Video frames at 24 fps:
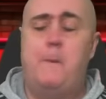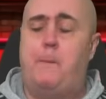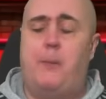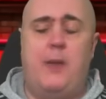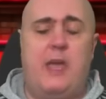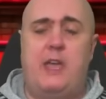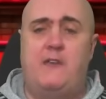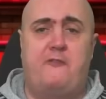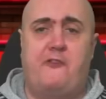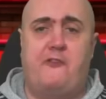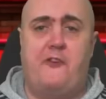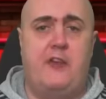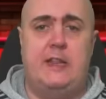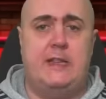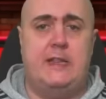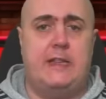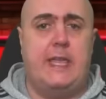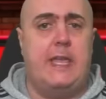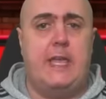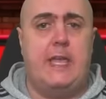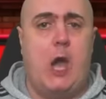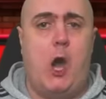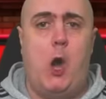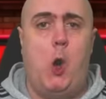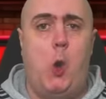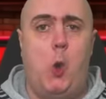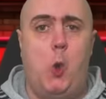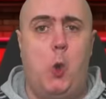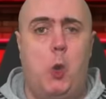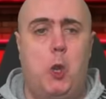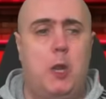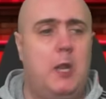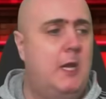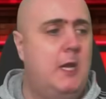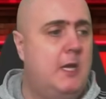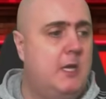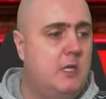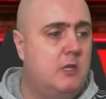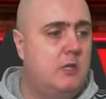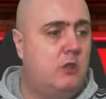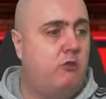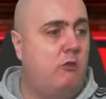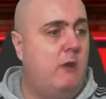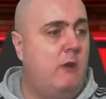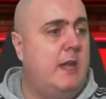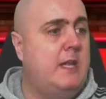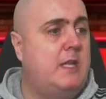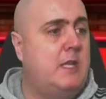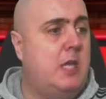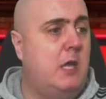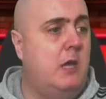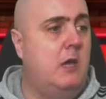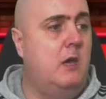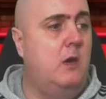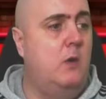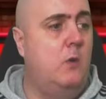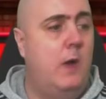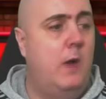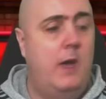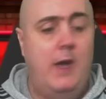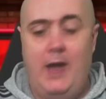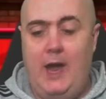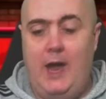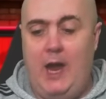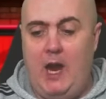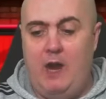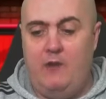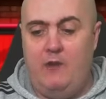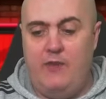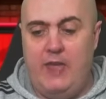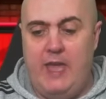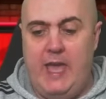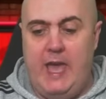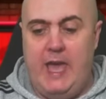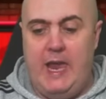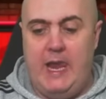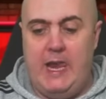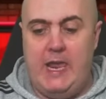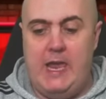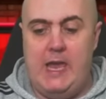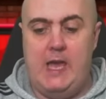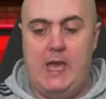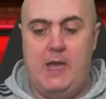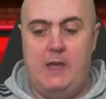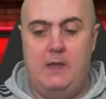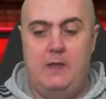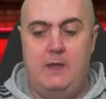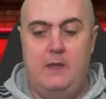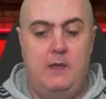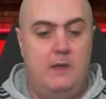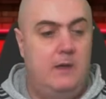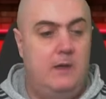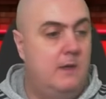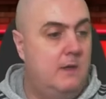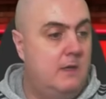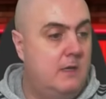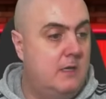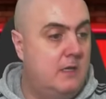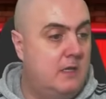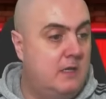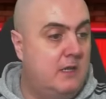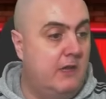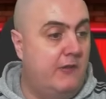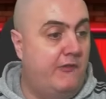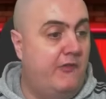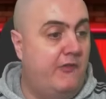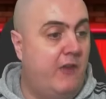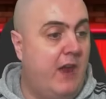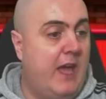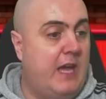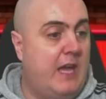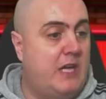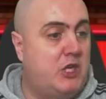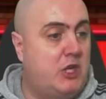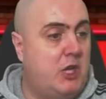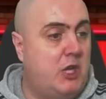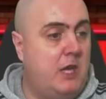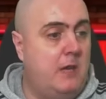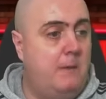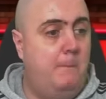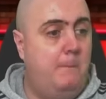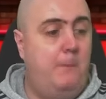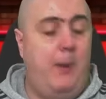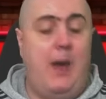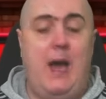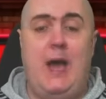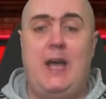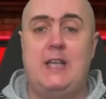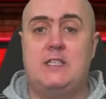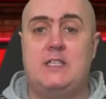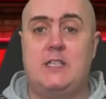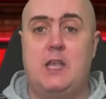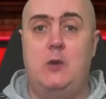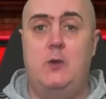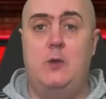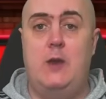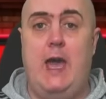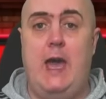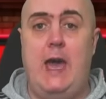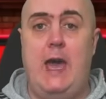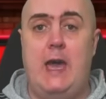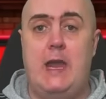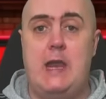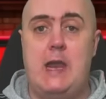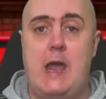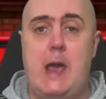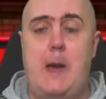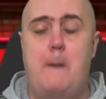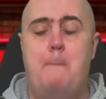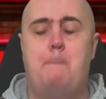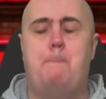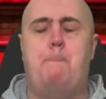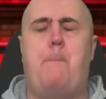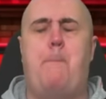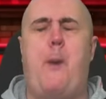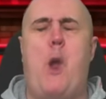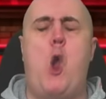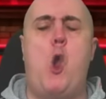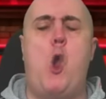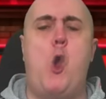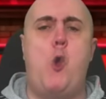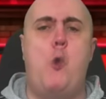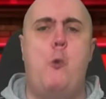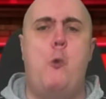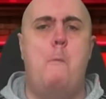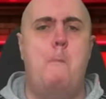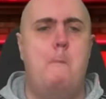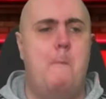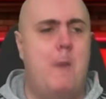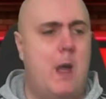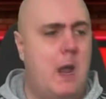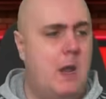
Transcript: Big filthy goal. 3 2. Harvey Elliott. Deflection past Onana. Boom.